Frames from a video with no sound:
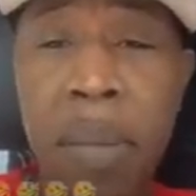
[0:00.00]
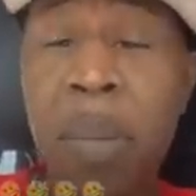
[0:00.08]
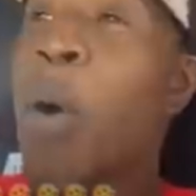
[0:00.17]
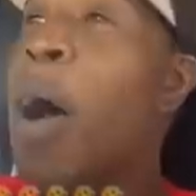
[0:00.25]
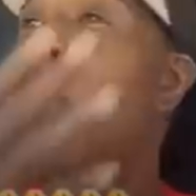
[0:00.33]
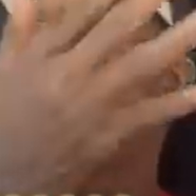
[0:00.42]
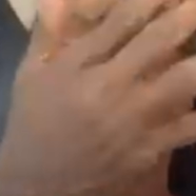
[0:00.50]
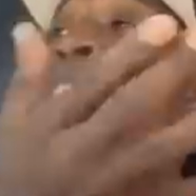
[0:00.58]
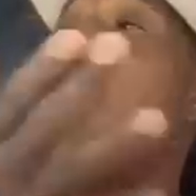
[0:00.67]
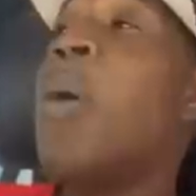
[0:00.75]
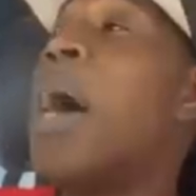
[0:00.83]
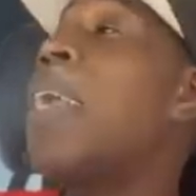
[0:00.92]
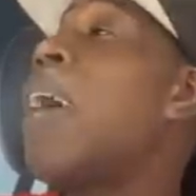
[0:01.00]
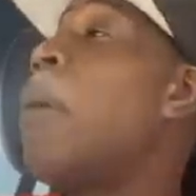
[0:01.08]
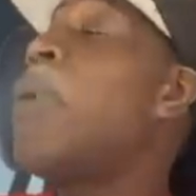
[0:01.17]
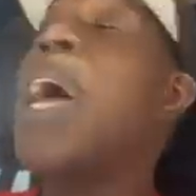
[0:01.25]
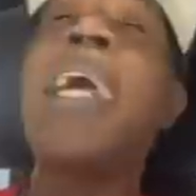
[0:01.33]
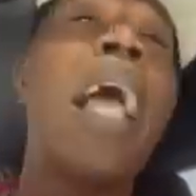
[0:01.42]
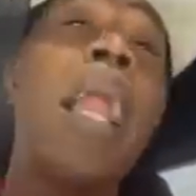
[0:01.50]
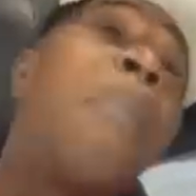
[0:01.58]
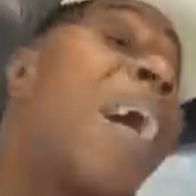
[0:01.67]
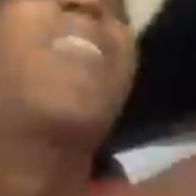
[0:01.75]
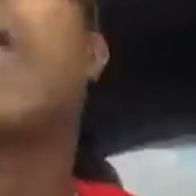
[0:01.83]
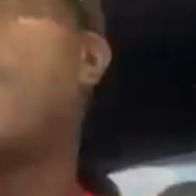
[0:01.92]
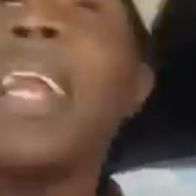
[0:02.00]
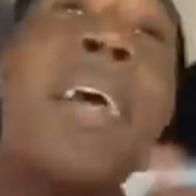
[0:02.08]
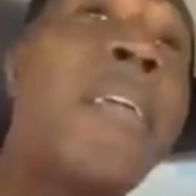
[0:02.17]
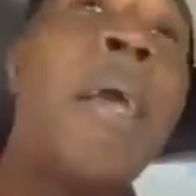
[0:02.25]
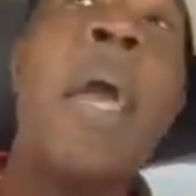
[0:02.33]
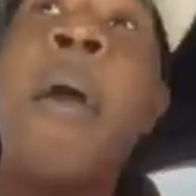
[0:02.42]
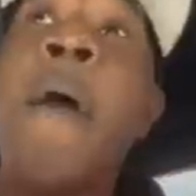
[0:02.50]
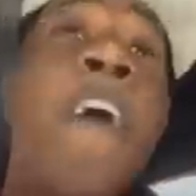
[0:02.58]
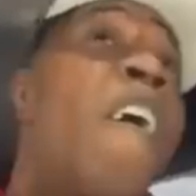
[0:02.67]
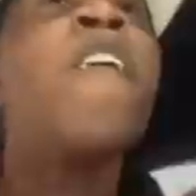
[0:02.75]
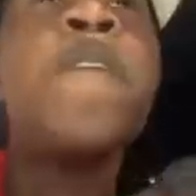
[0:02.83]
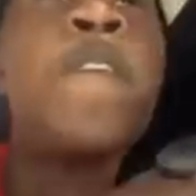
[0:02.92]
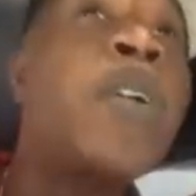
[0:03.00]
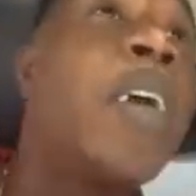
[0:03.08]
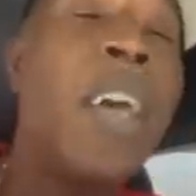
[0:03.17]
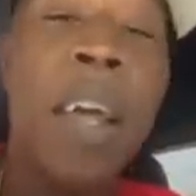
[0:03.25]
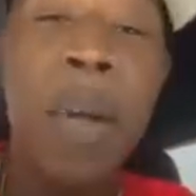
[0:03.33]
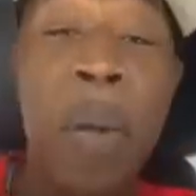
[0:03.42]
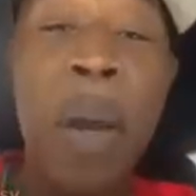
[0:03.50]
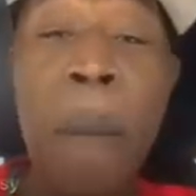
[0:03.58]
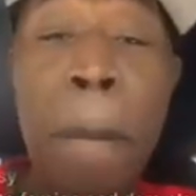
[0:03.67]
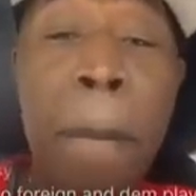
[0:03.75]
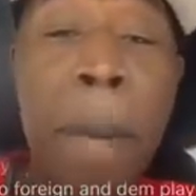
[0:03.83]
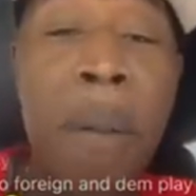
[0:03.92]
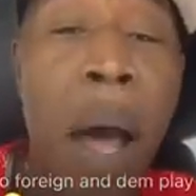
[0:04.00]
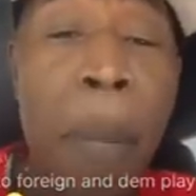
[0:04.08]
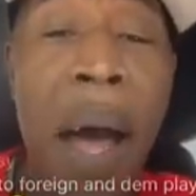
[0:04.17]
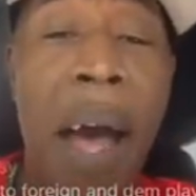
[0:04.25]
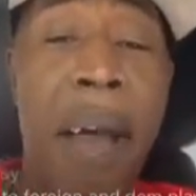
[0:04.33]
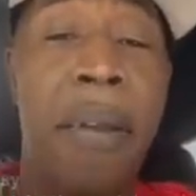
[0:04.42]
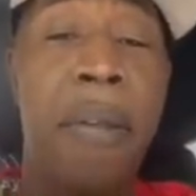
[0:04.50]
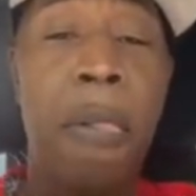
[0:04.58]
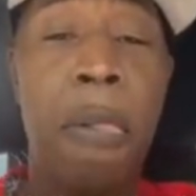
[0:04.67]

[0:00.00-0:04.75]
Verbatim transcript: Me watch one video one time with a girl a box them. I say, you know, come on.